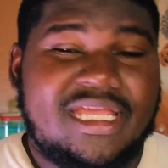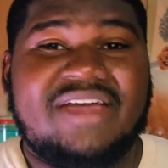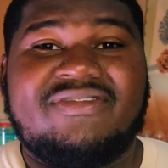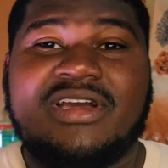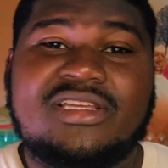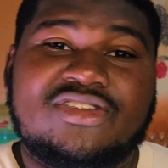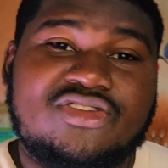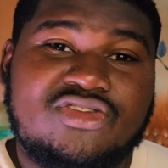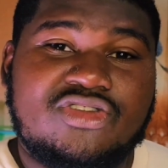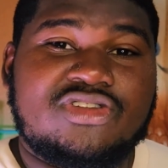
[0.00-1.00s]
You have the
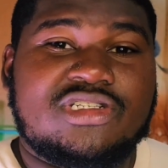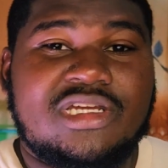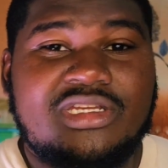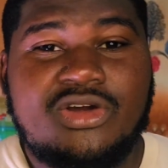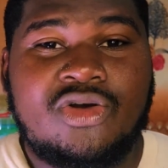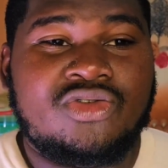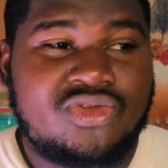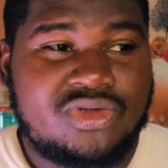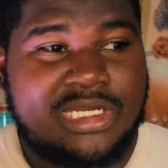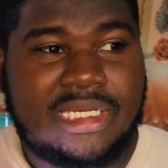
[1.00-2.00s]
construction, the
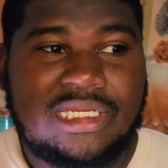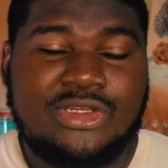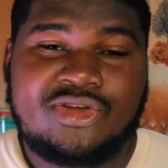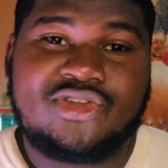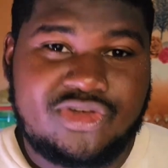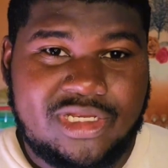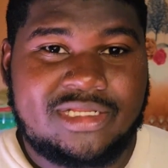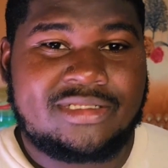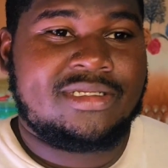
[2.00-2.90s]
housewares, and the industrial.